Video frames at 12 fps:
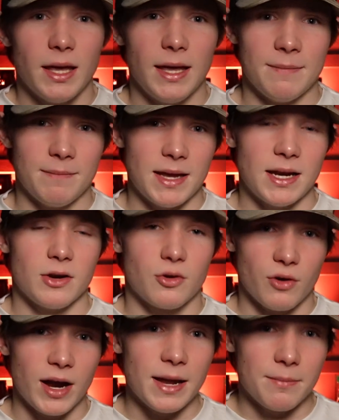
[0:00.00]
it made a
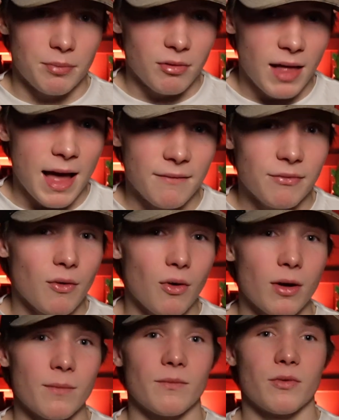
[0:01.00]
great
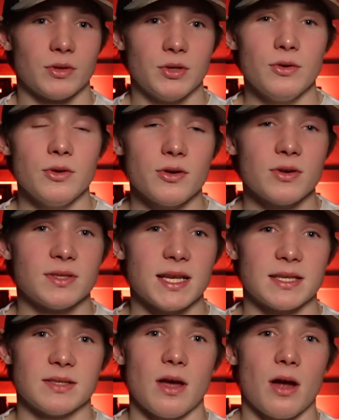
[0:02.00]
platform for tuners
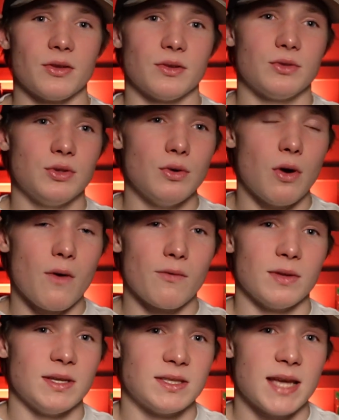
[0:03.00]
that's not too
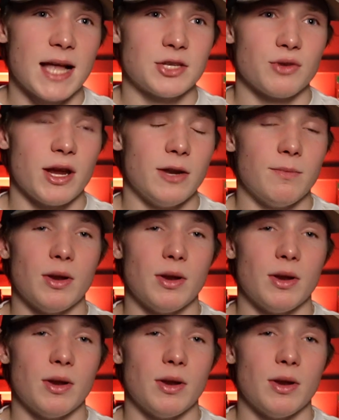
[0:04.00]
overly saturated,